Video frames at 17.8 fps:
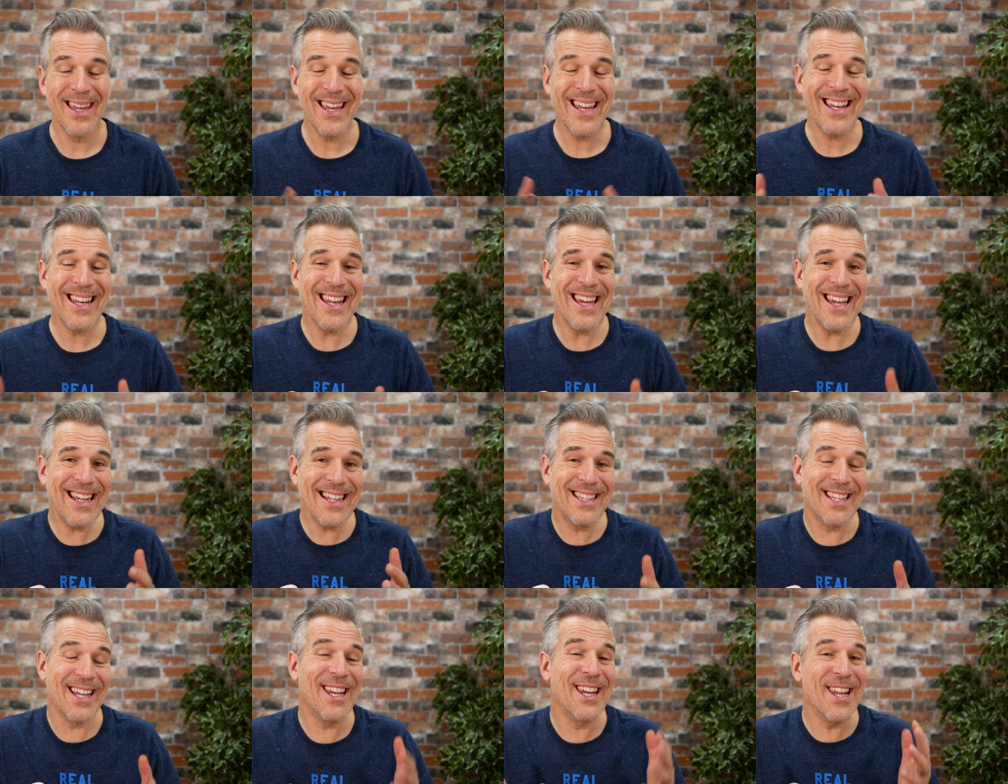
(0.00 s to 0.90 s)
You
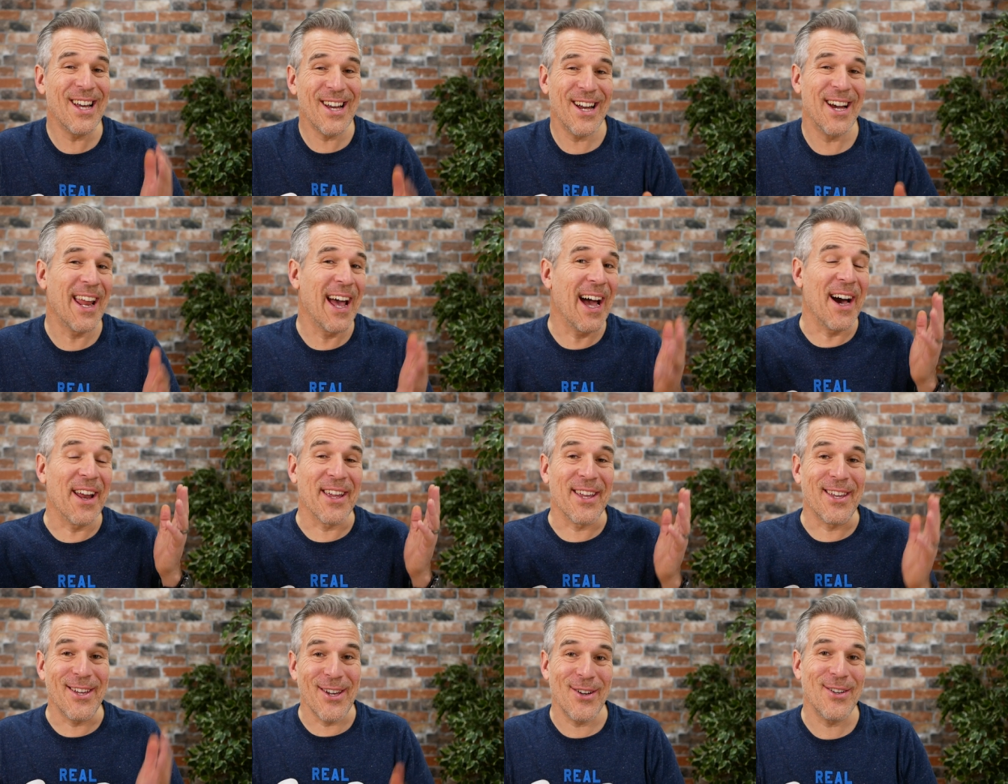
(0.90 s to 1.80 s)
need to learn how to
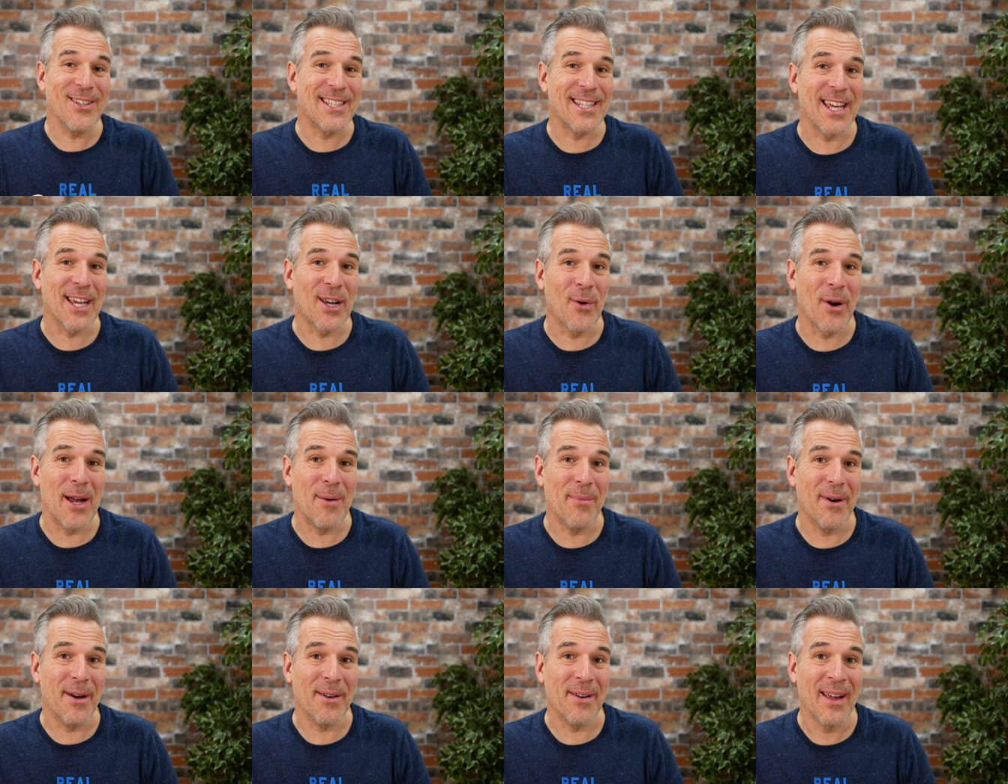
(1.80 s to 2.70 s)
use the
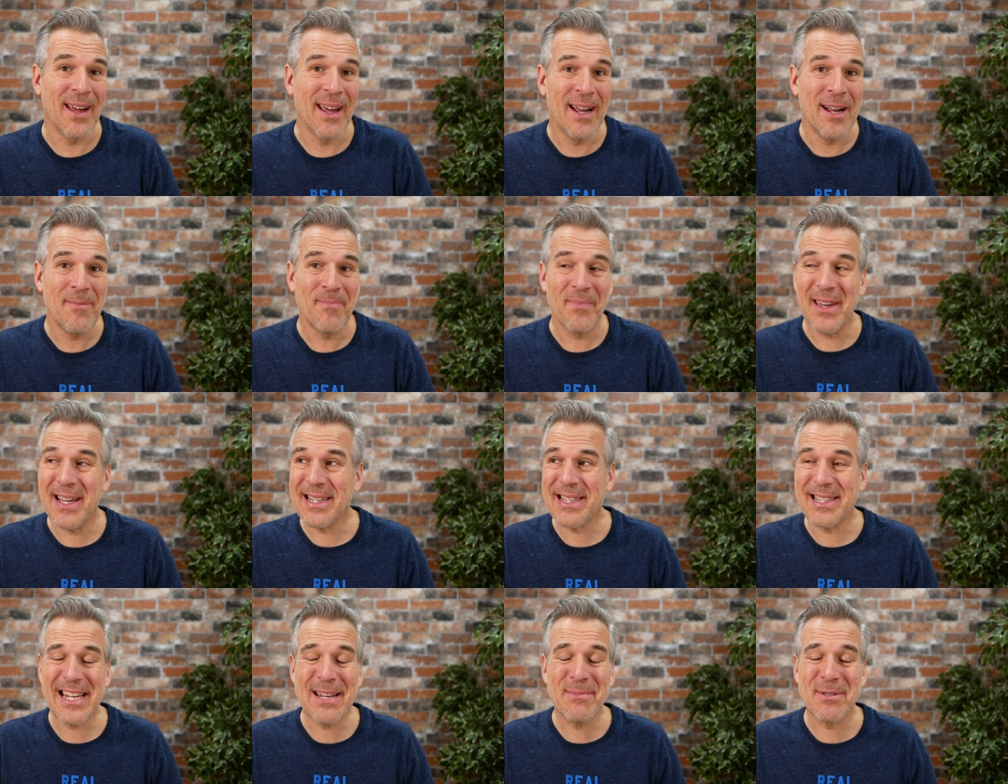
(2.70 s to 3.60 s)
equipment. It
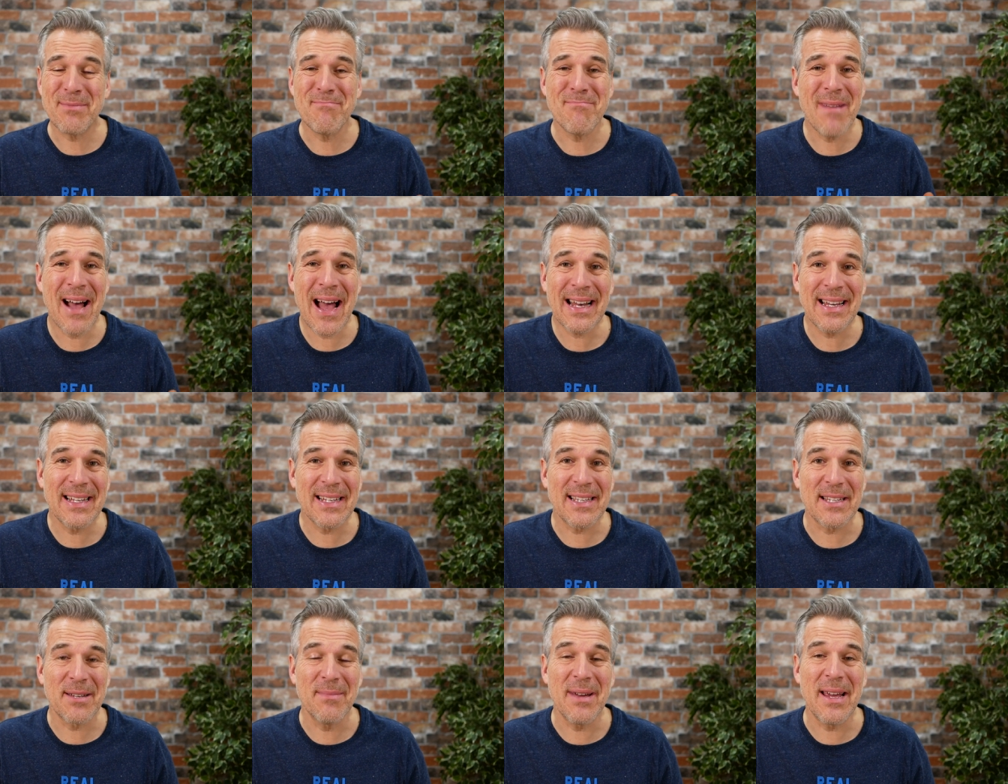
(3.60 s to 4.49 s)
seems
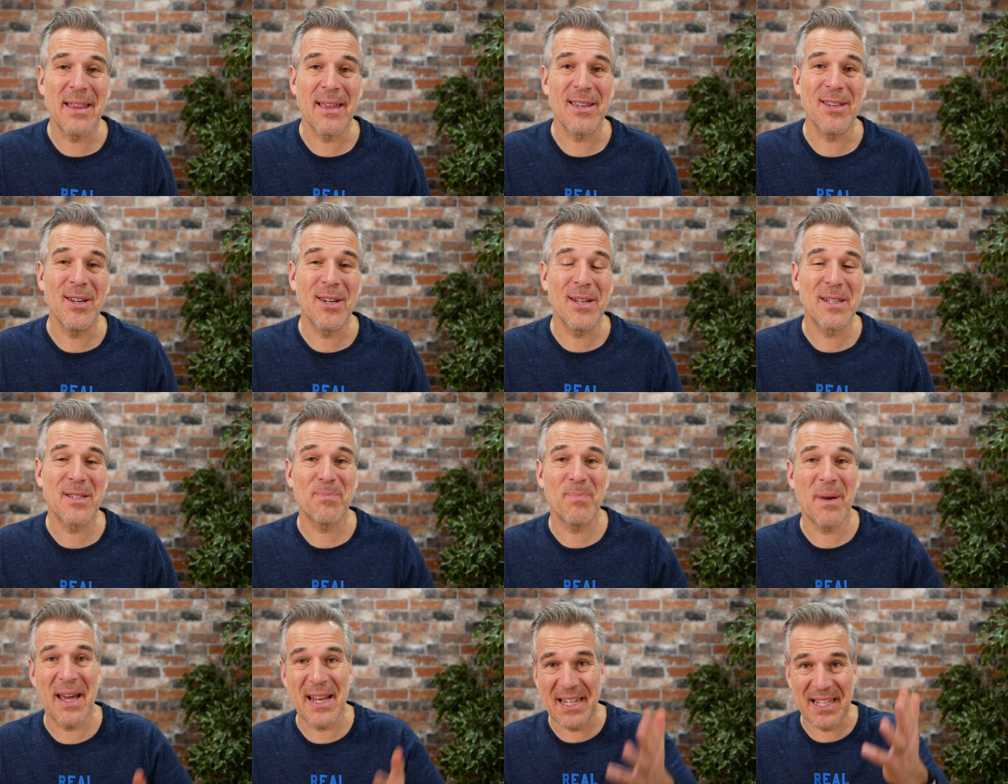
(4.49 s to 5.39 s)
madness to me that you could
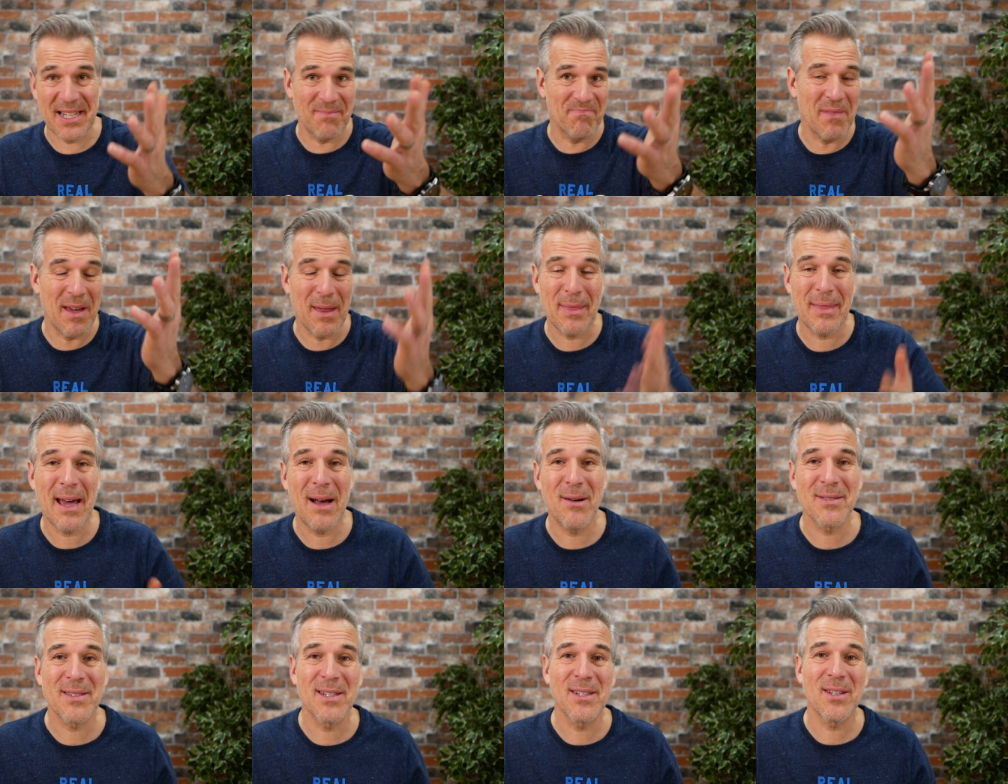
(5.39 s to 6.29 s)
spend one
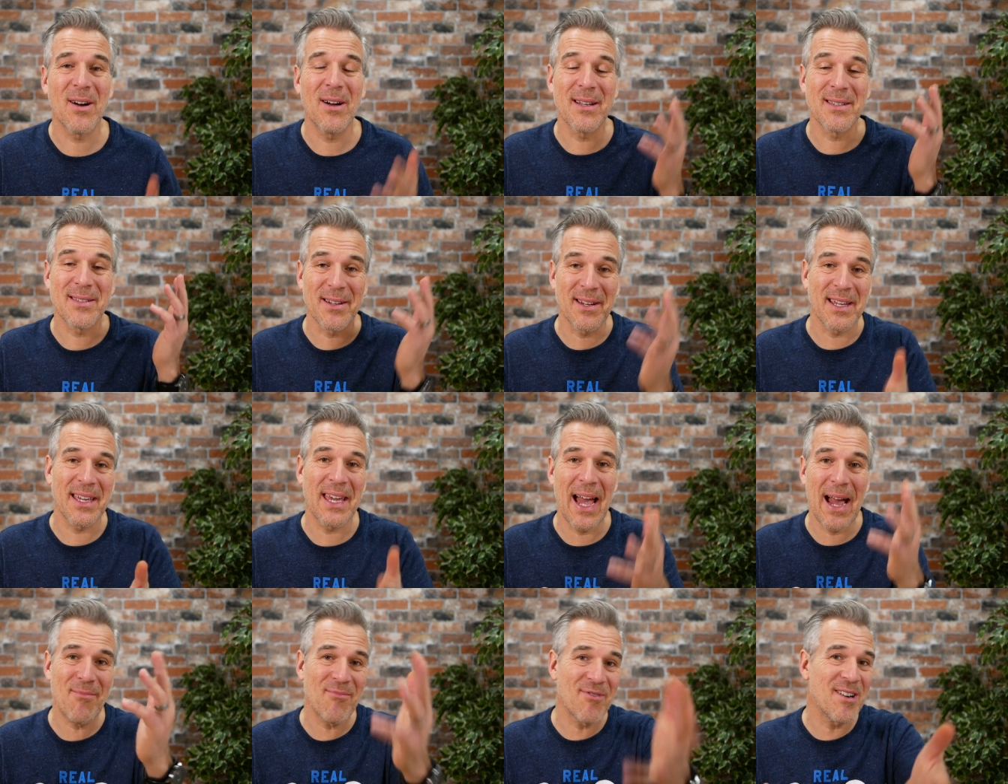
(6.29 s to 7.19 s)
thousand dollars on a
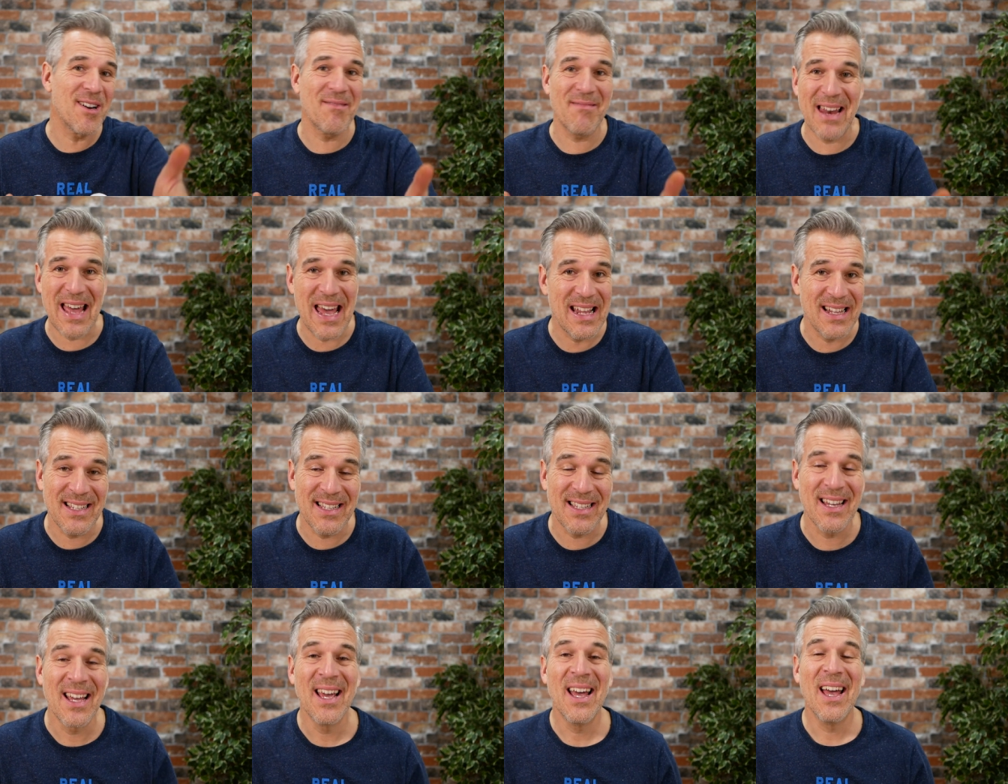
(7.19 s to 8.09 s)
camera,
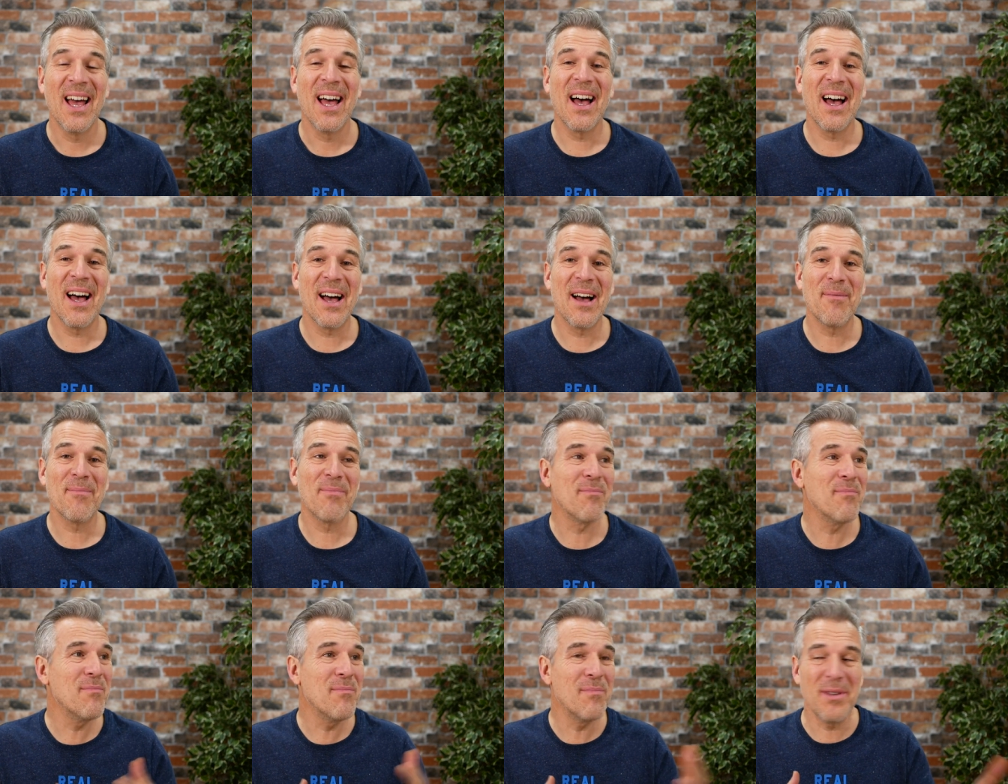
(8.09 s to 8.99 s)
lens, um,
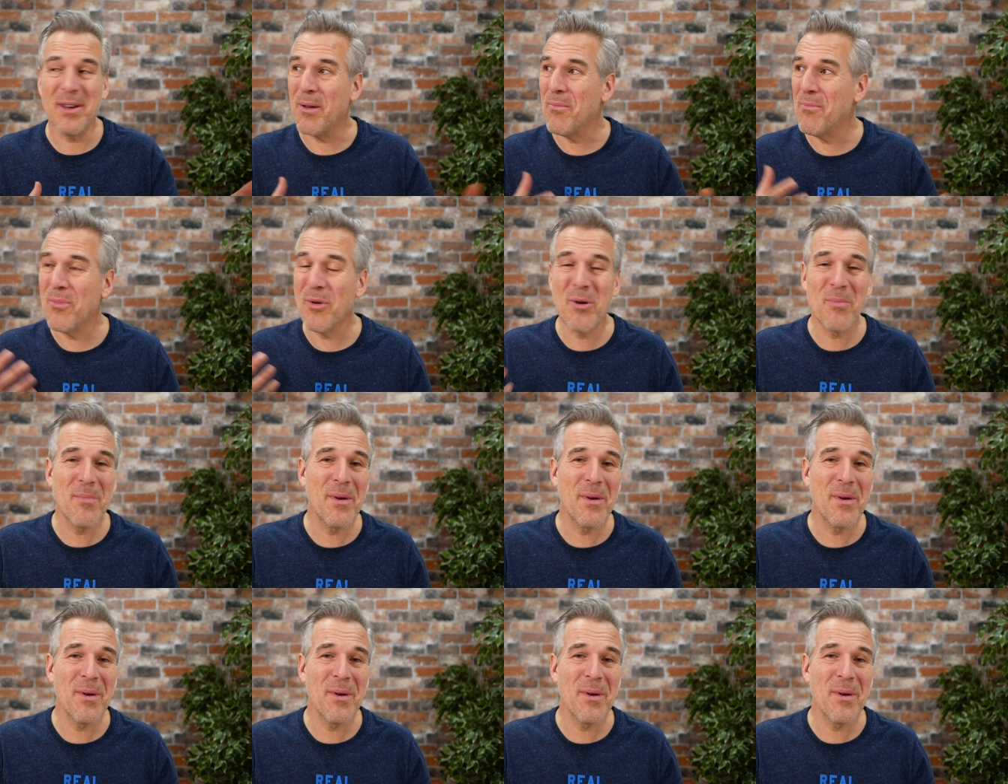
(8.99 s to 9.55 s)
you know, more